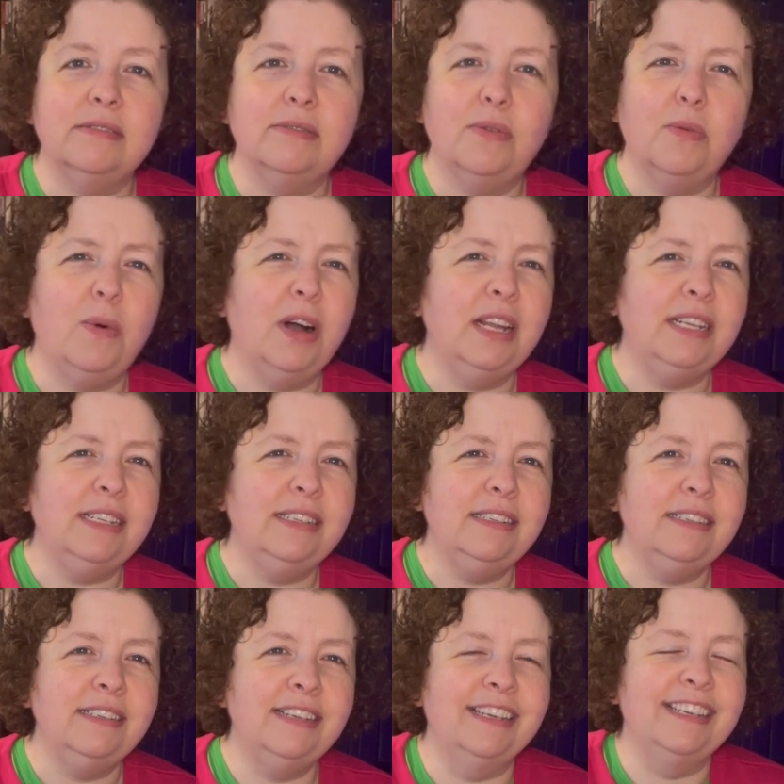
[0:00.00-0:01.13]
one?
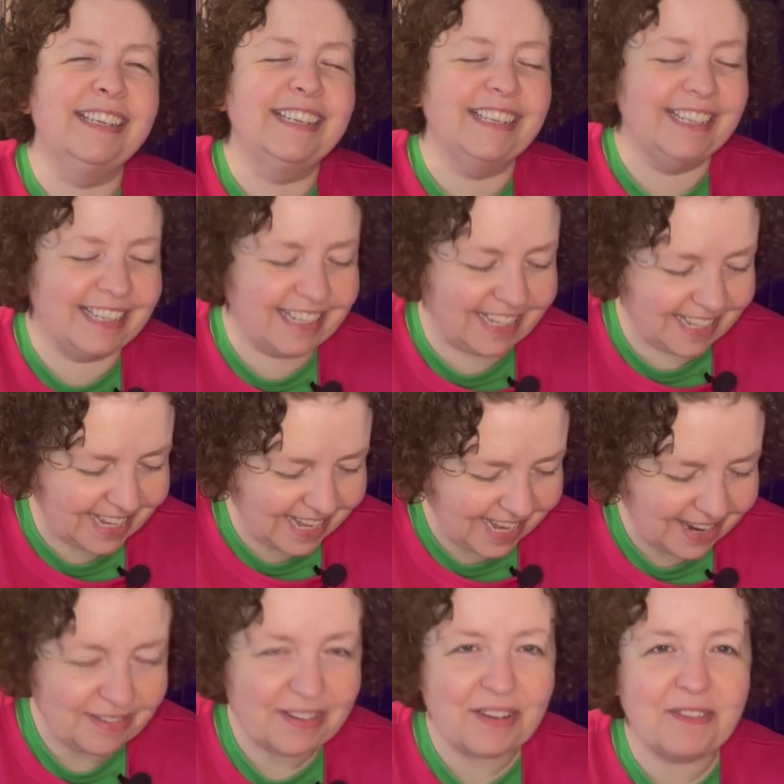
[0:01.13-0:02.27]
I
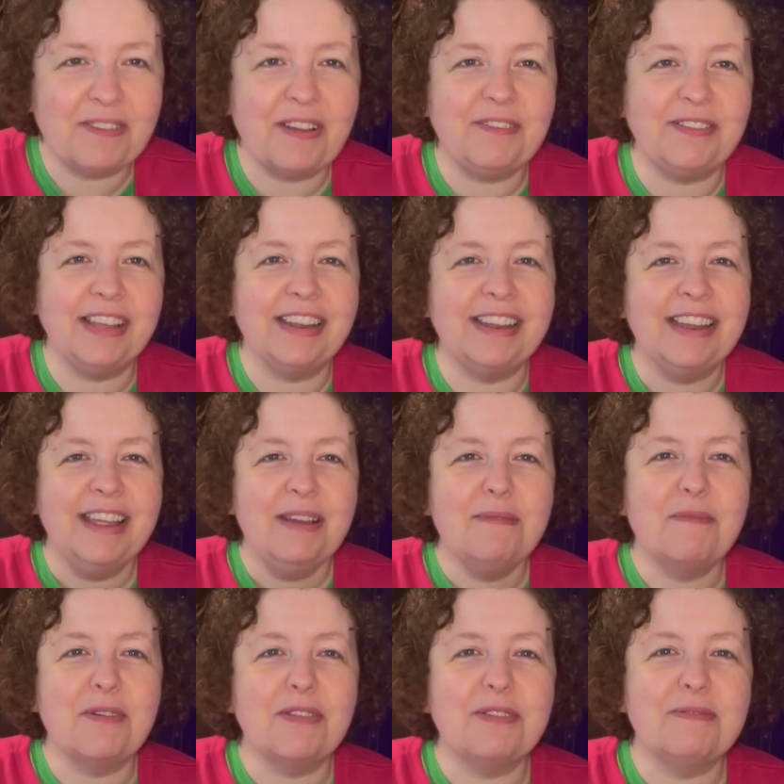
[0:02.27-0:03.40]
don't know if I've done
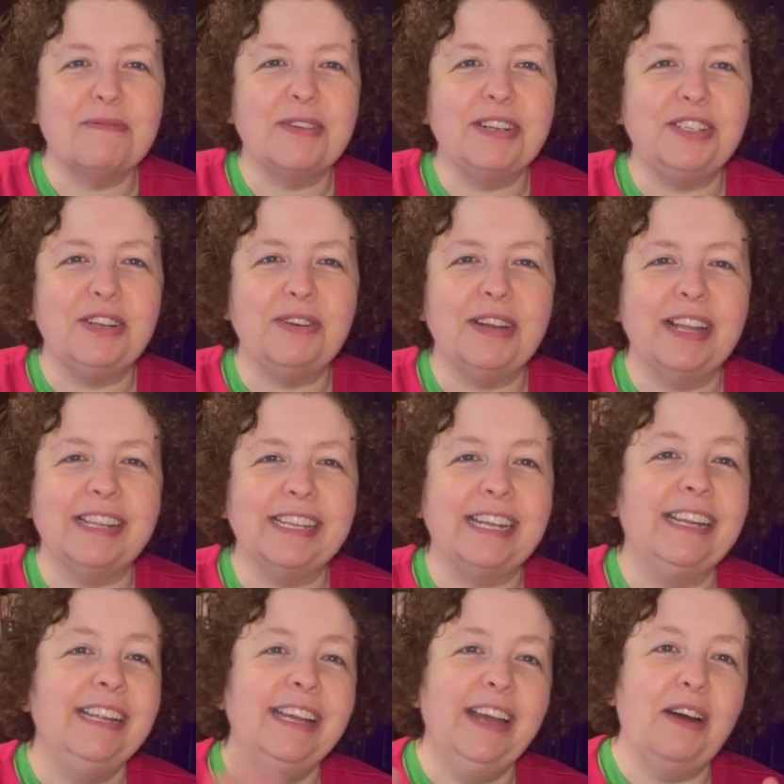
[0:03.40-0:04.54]
more than one Joan
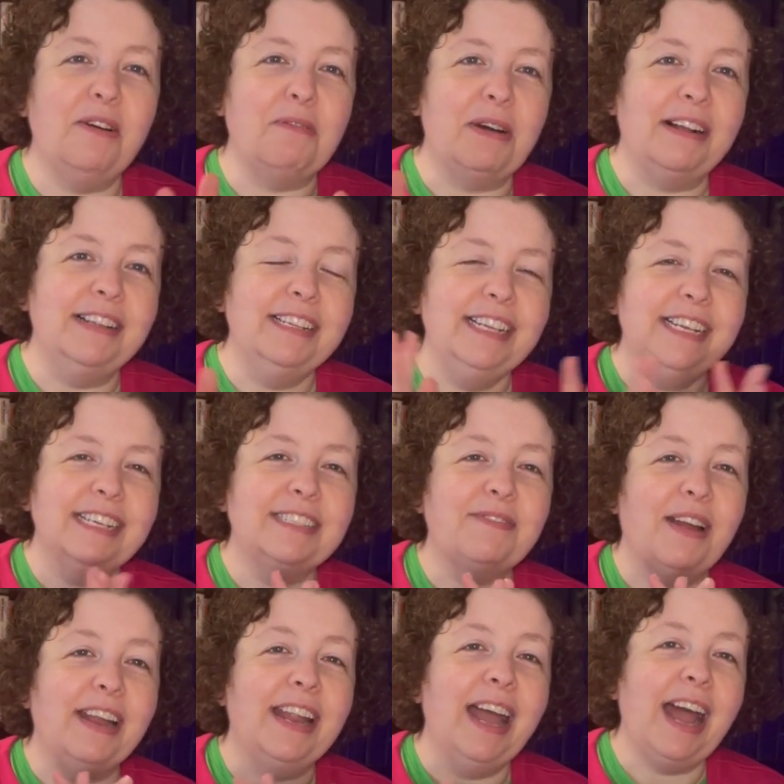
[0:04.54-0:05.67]
Elliott. Oh well, it's
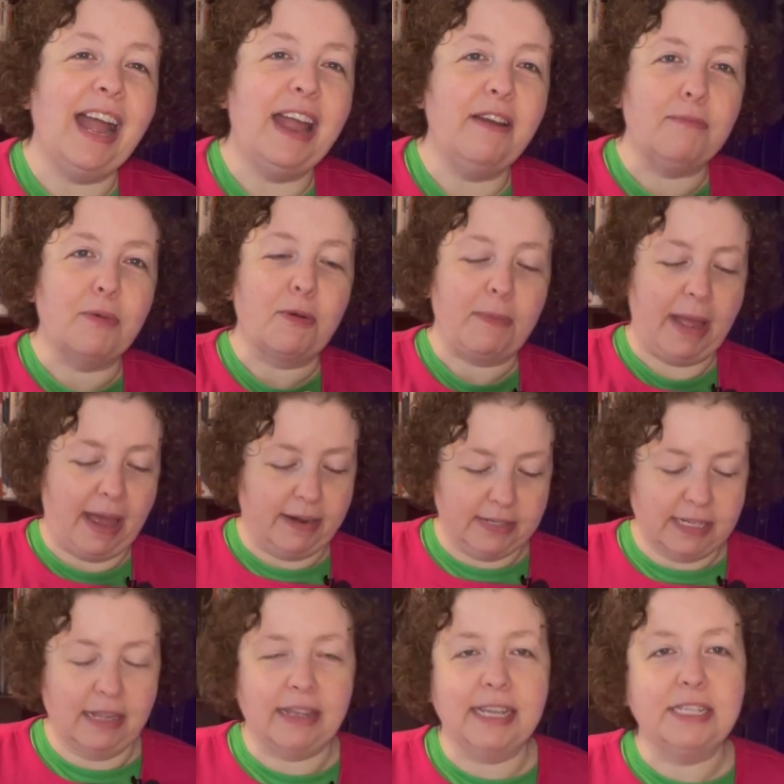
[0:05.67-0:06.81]
fine. I have more patterns.
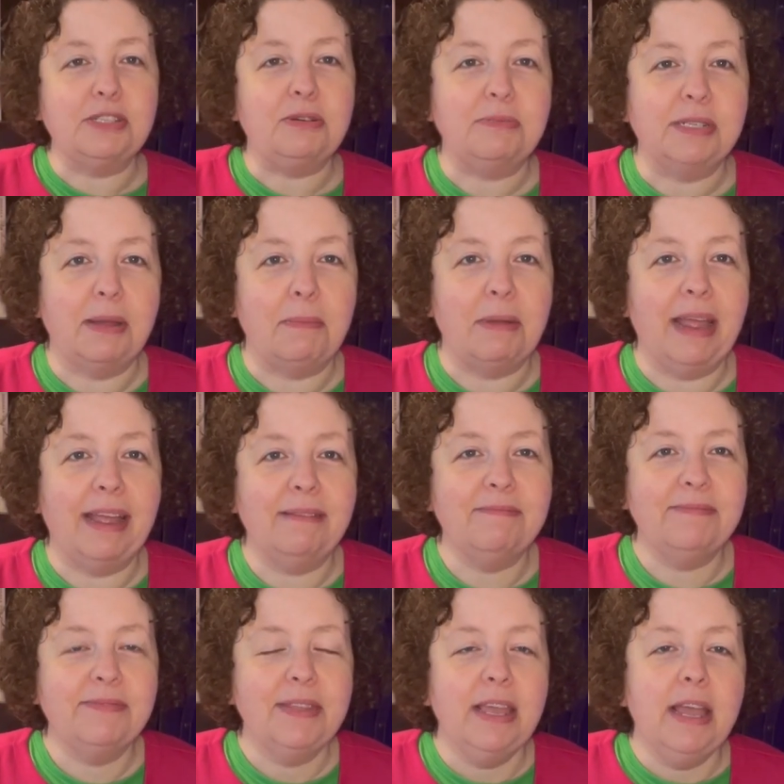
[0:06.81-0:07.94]
I'll get to them someday.
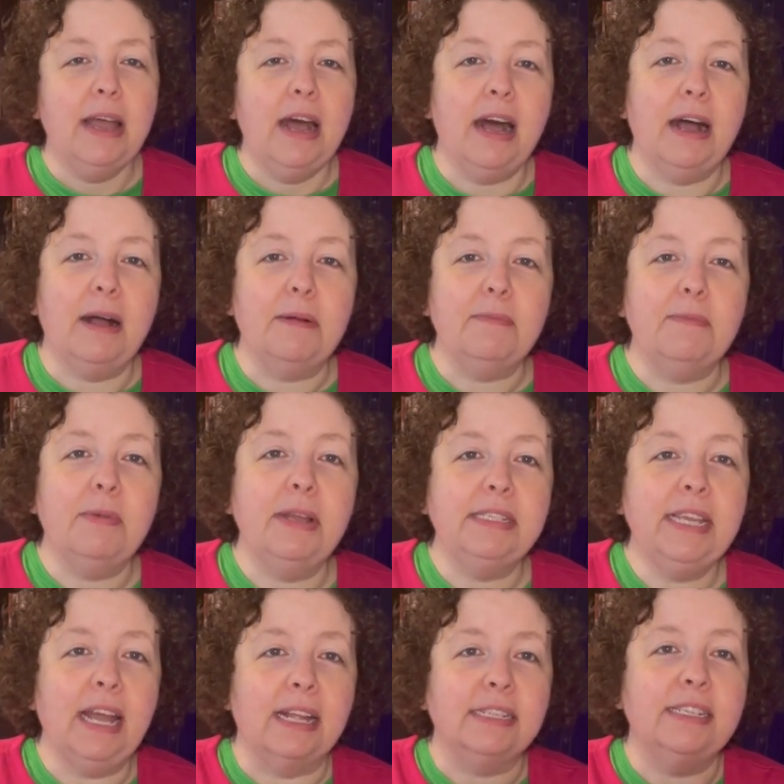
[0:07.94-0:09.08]
But
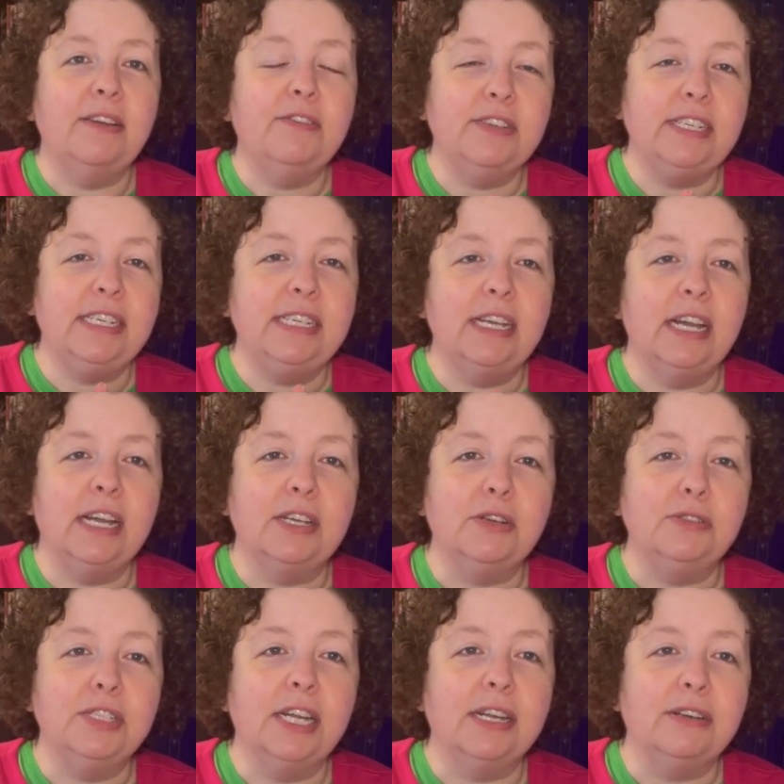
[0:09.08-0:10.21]
yeah, definitely go
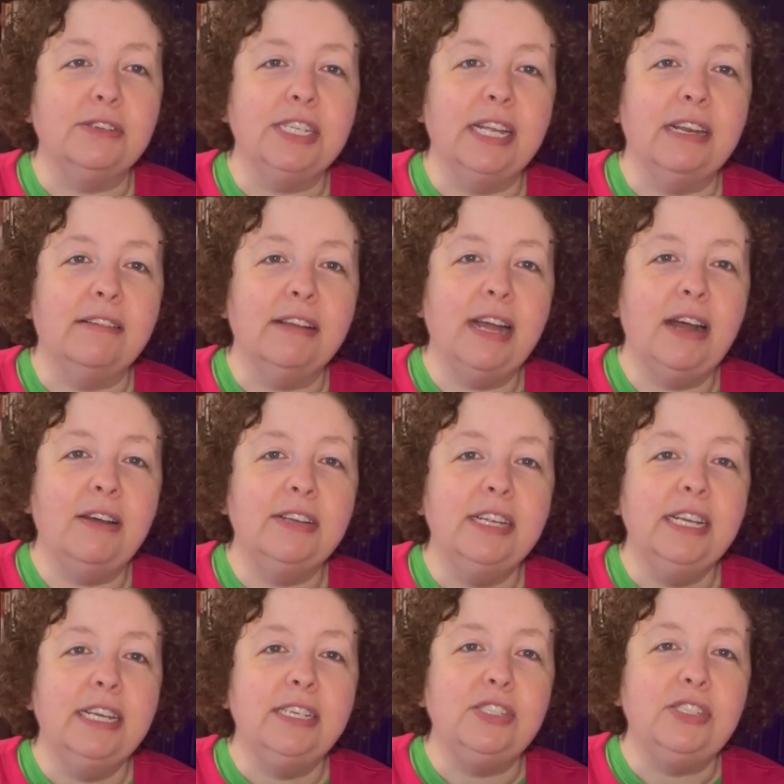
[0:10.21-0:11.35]
check her channel out.
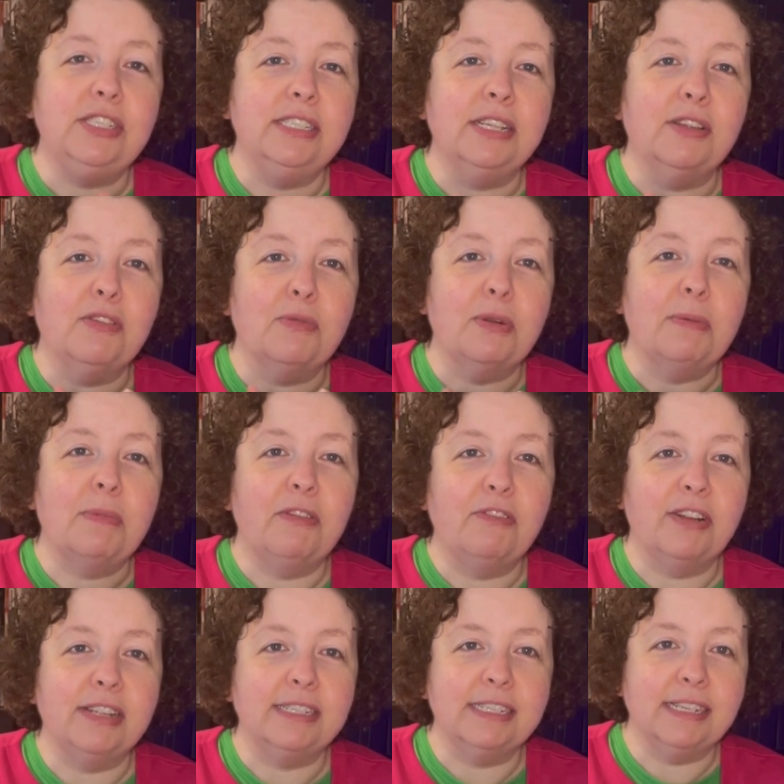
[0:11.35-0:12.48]
She's another one of my
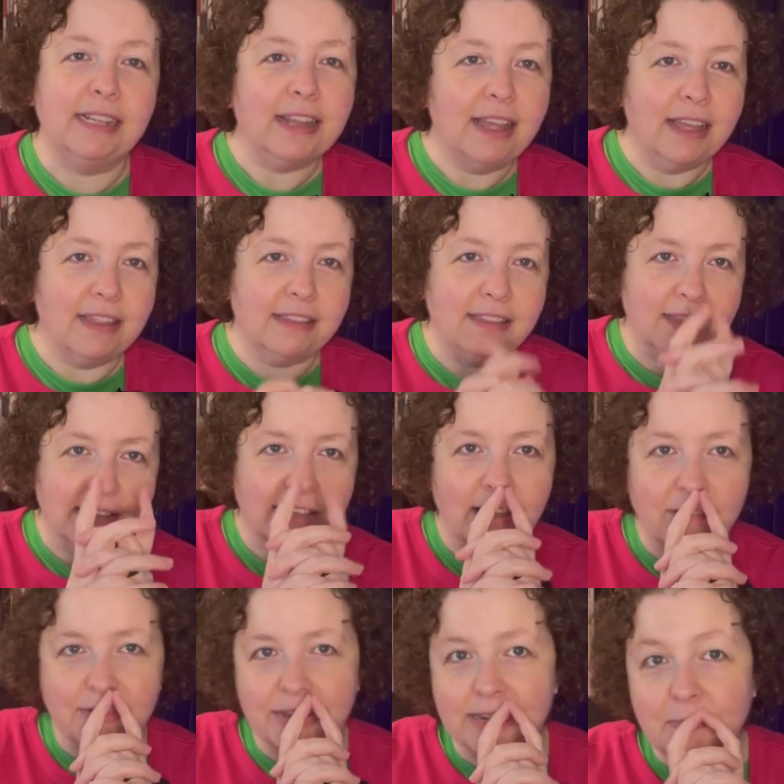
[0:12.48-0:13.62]
friends in the
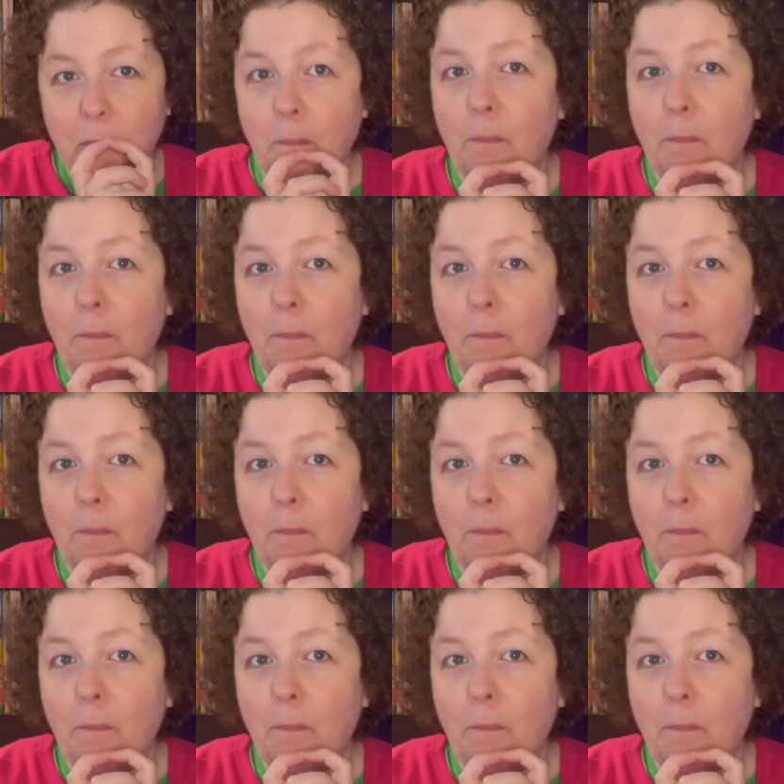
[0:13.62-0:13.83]
coven.